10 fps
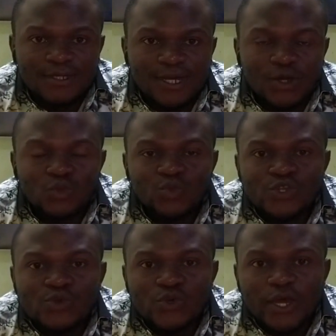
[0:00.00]
how do we
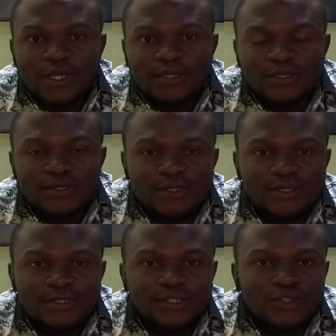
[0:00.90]
know that
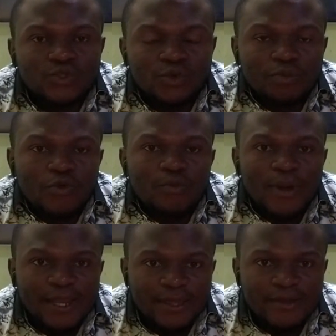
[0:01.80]
it is not more
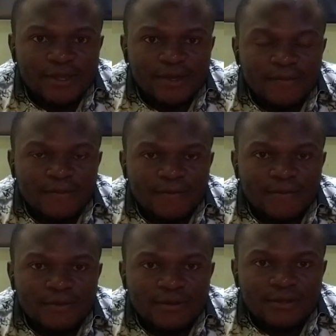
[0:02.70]
malaria?
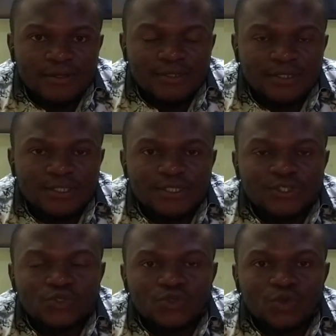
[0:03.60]
It
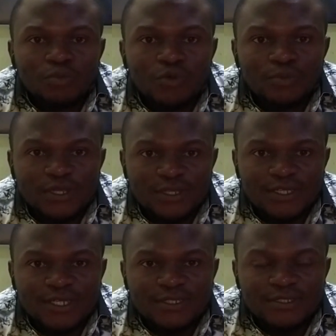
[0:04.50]
is not more
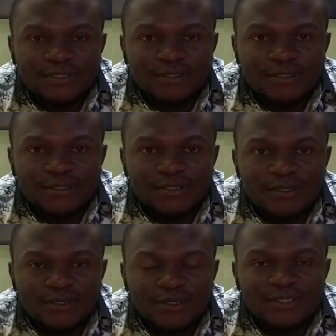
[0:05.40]
meningitis.
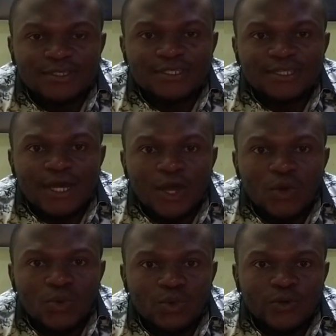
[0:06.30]
It is now
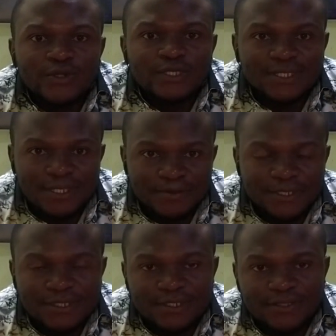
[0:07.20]

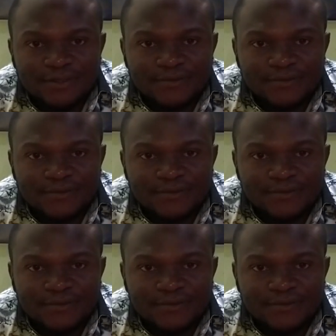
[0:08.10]
sepsis.